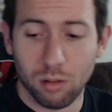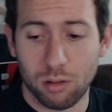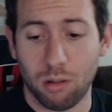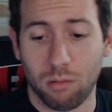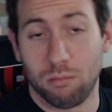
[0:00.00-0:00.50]

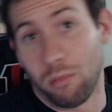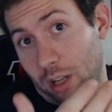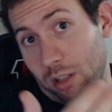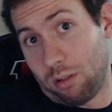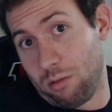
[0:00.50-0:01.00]
So,
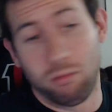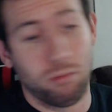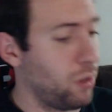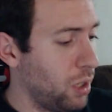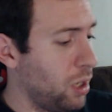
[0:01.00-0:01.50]
that's cool.
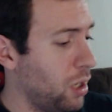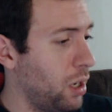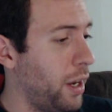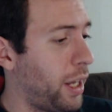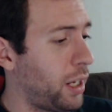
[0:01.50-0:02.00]

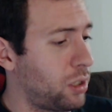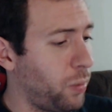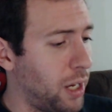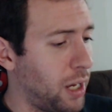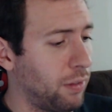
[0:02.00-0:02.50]
Next,
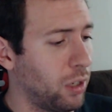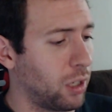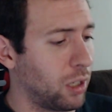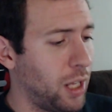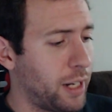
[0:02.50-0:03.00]
we have
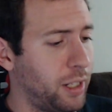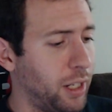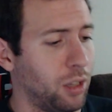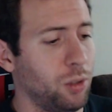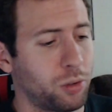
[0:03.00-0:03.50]
our
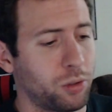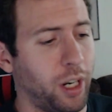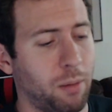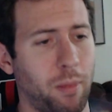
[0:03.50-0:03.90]
Galactic Loot Crate